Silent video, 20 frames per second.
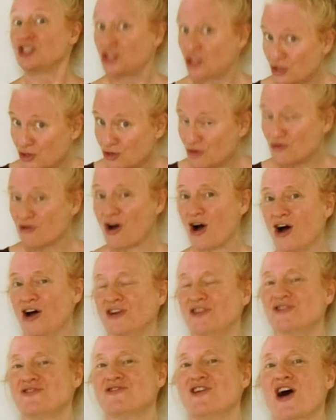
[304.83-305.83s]
Do
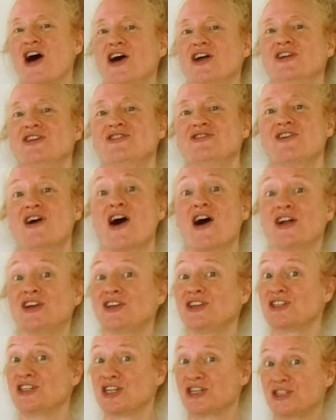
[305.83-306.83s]
run, run,
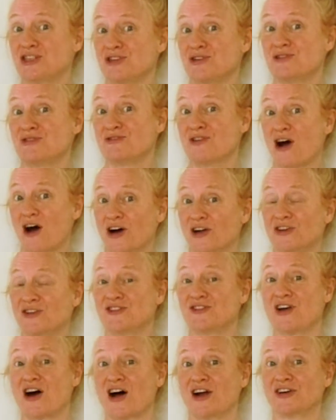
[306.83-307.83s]
run, da do
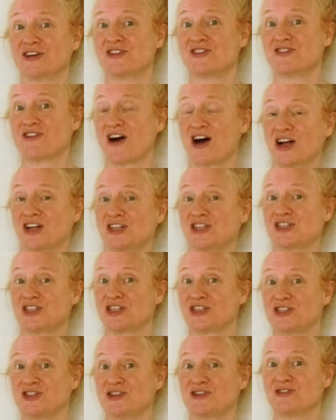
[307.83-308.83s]
run, run, run,
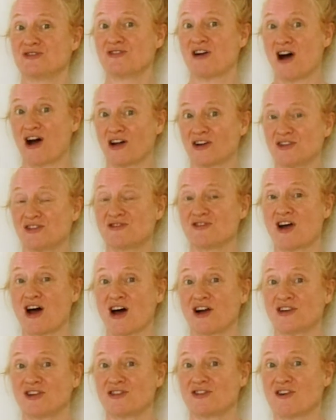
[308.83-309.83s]
da do run,
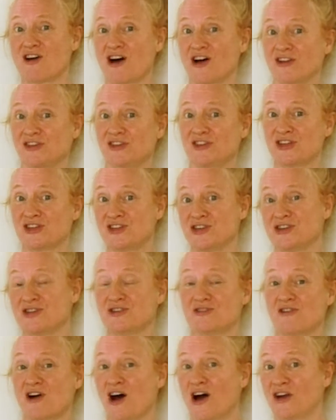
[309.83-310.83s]
run, run, da
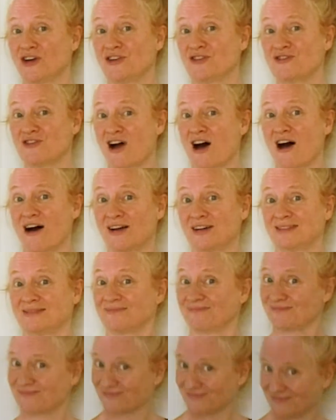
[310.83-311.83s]
do run,
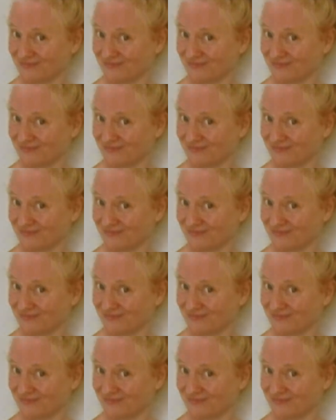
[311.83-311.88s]
run.